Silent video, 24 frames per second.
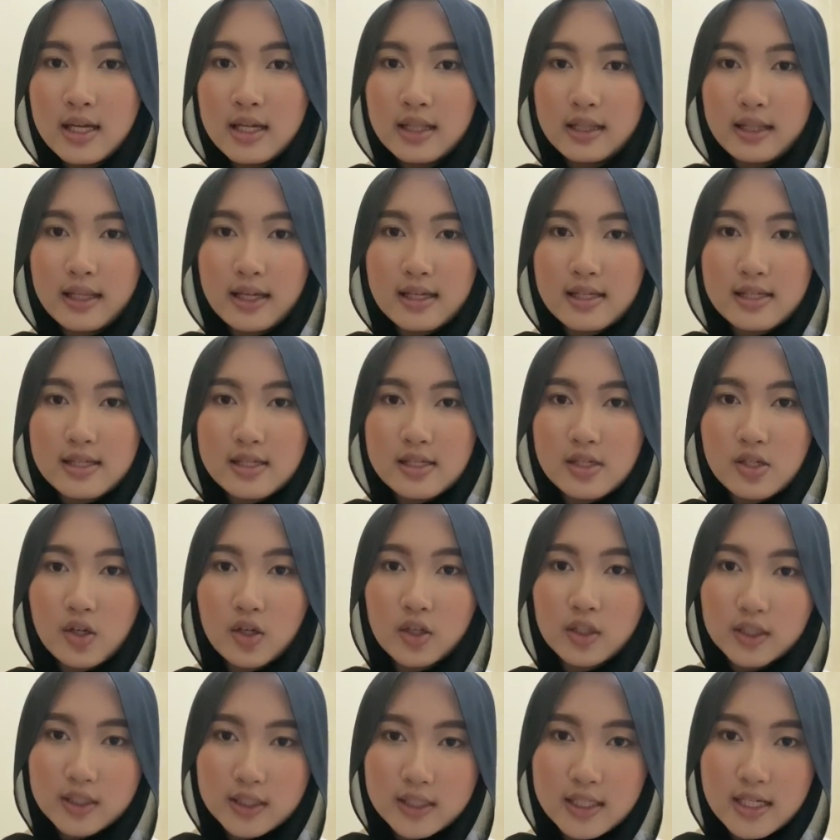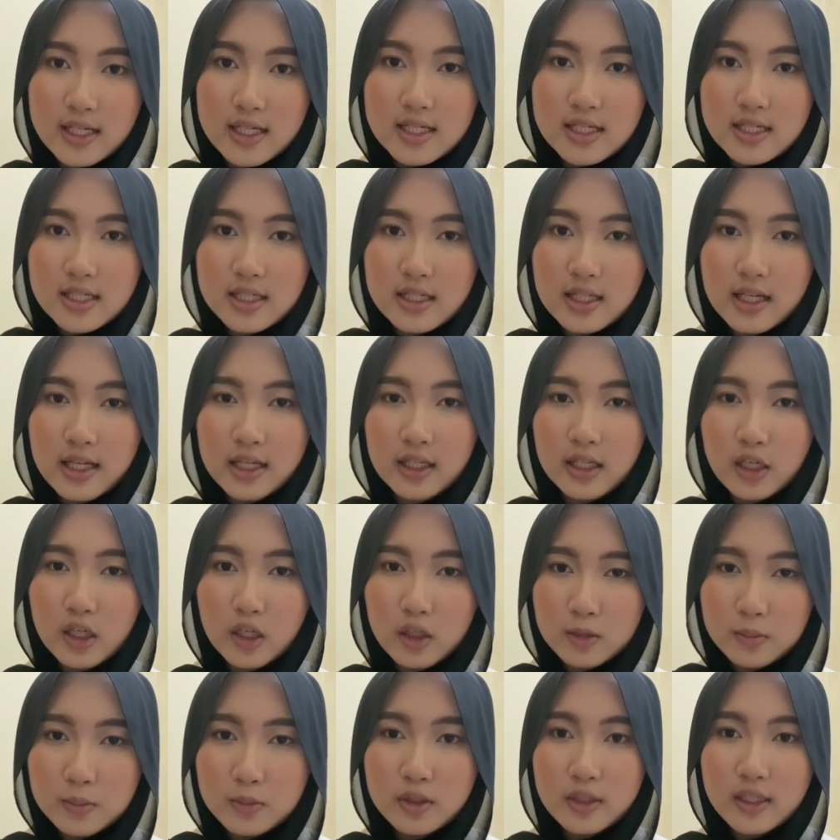next is coordination and
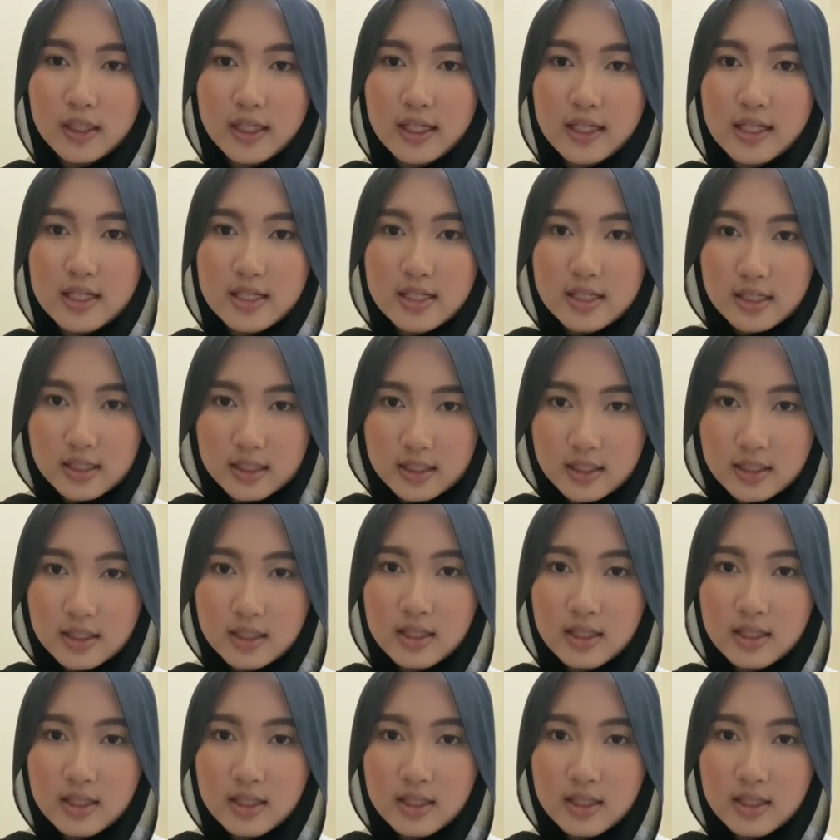communication,